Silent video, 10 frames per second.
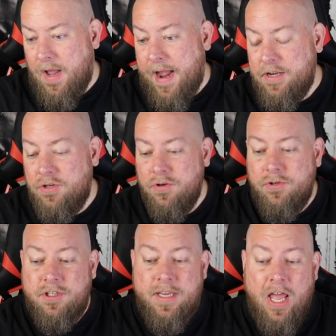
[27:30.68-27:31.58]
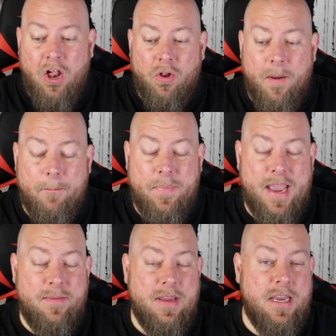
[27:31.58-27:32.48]
I do sell
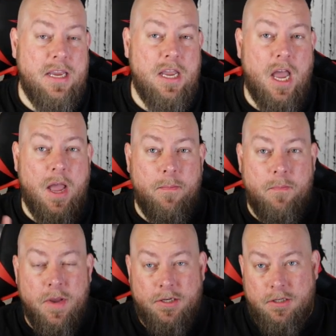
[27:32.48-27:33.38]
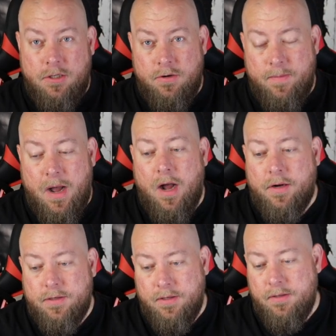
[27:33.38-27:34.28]
baby mystery
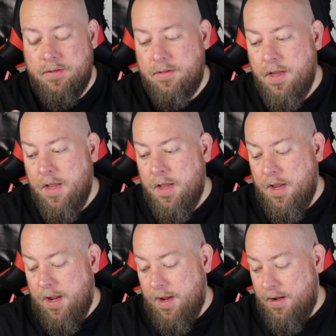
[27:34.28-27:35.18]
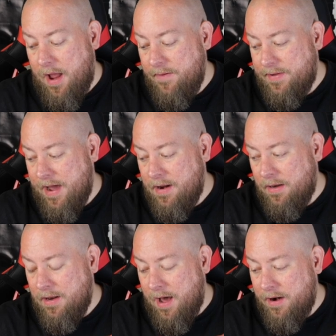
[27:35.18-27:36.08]
boxes, and I've got a
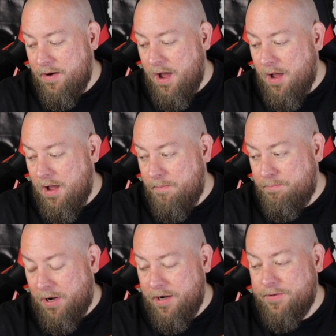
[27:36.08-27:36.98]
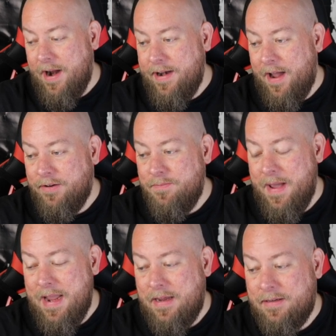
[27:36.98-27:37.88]
lot of product right now to
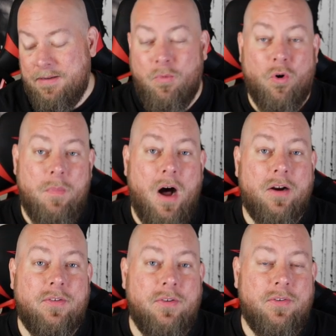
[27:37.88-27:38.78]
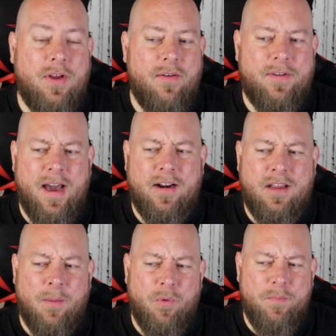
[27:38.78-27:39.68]
make some more boxes. I've got a
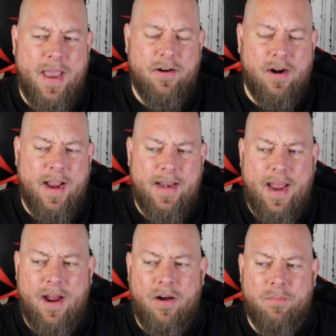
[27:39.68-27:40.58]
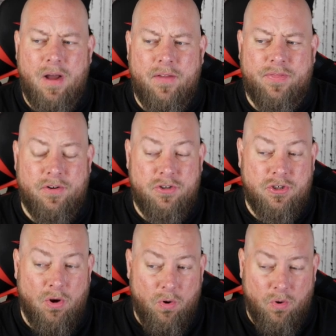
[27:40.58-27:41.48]
couple made right now, but they're
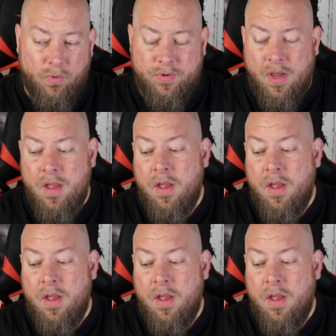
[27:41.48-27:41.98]
sold.